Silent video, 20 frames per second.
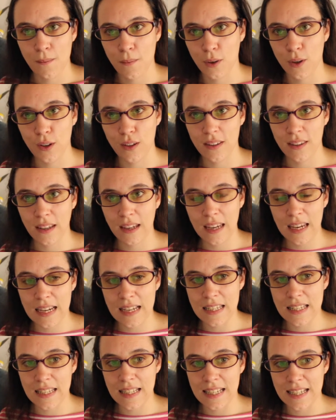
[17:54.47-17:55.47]
But the thing
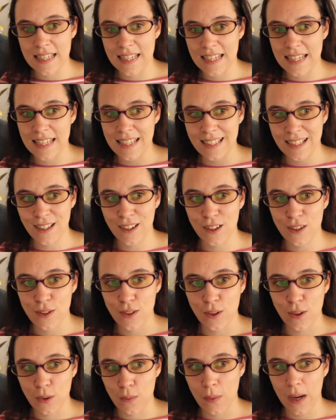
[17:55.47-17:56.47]
is, it's easier
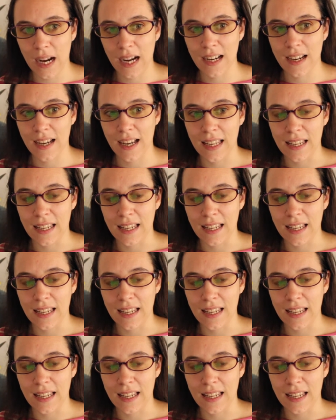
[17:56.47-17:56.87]
to go back